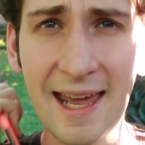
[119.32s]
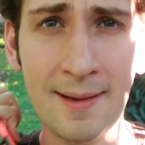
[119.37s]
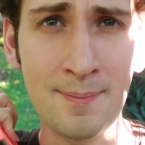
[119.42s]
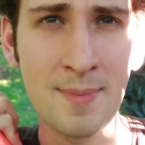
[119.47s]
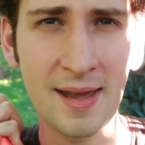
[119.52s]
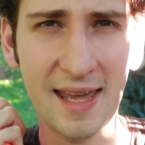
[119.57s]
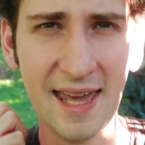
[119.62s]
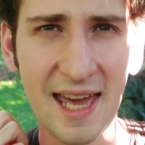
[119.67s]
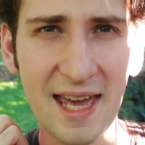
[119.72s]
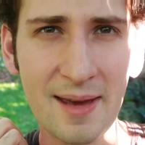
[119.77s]
at
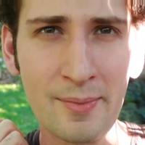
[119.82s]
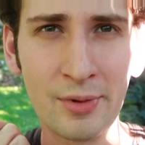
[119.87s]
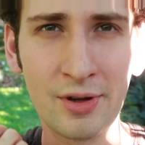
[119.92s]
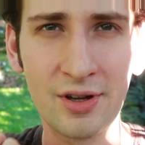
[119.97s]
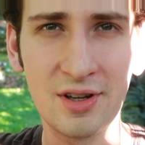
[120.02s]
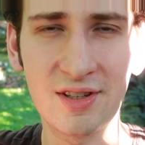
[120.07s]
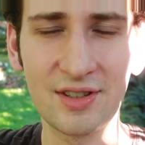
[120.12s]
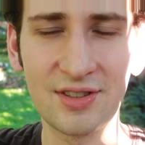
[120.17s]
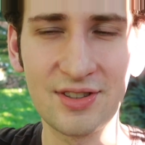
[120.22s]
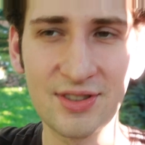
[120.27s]
McKay
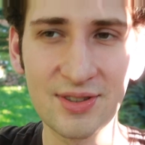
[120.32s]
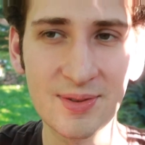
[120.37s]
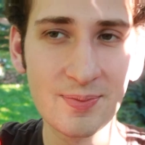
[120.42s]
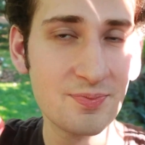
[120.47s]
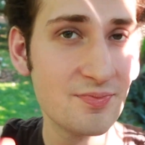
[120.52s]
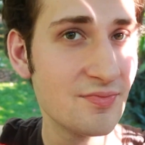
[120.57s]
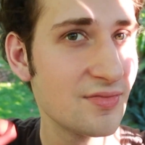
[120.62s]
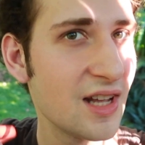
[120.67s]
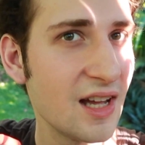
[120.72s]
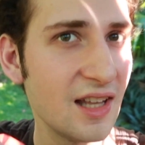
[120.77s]
Books,
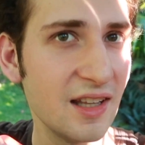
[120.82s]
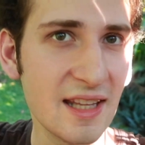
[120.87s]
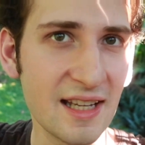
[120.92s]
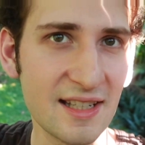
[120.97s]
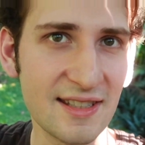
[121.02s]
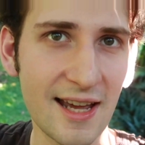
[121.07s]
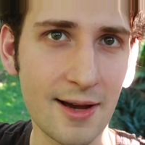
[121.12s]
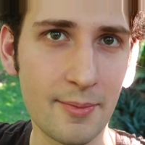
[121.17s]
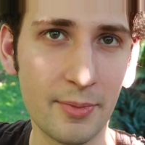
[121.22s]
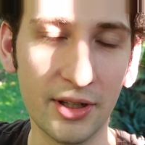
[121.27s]

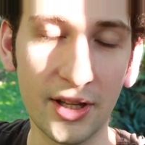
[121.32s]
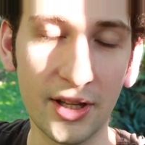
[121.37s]
linked down